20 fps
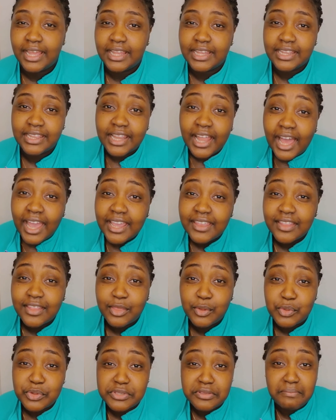lie that
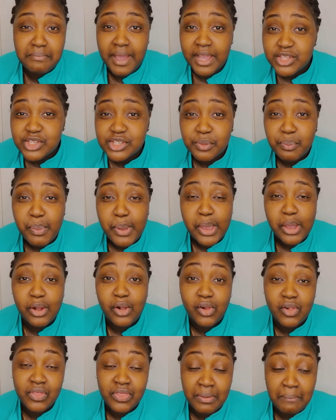there was a magic
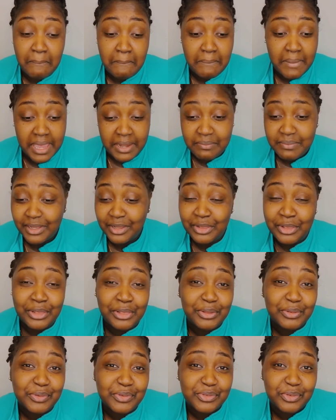pill that made me
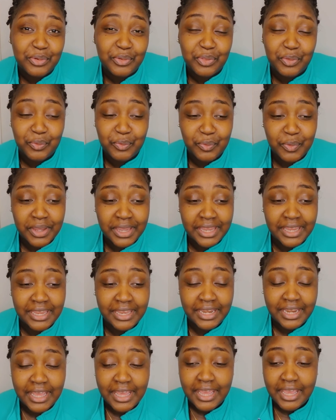lose all the
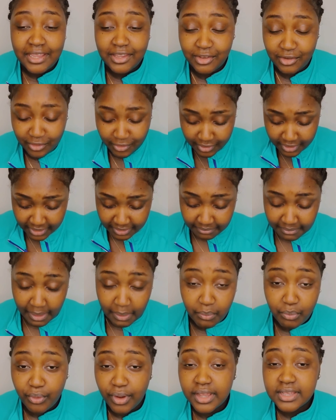weight, you know, in my
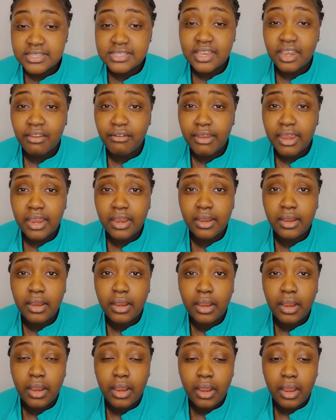breast area.
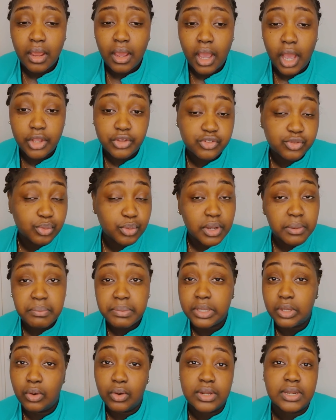I just want to
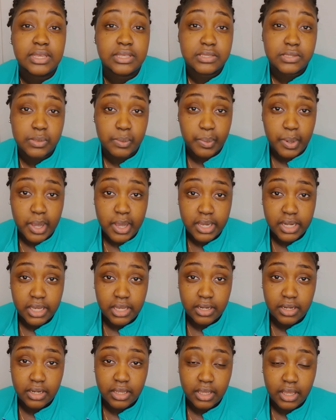be honest about
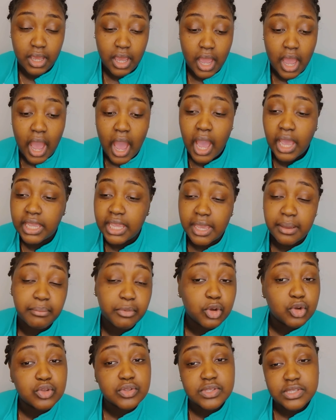it. I am
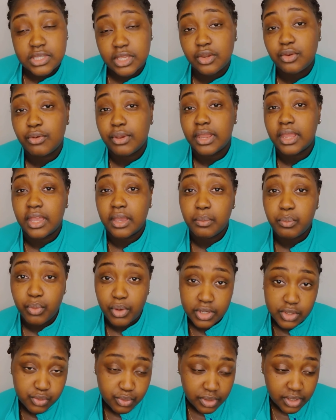considering a
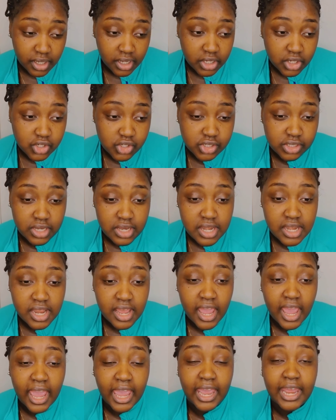breast reduction
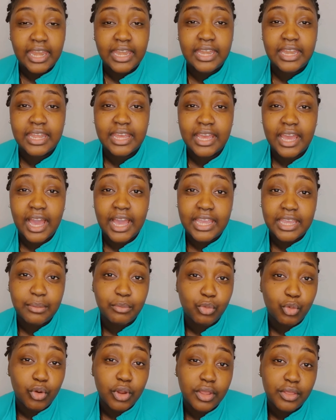and I
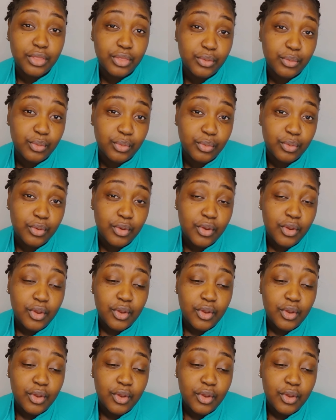am going through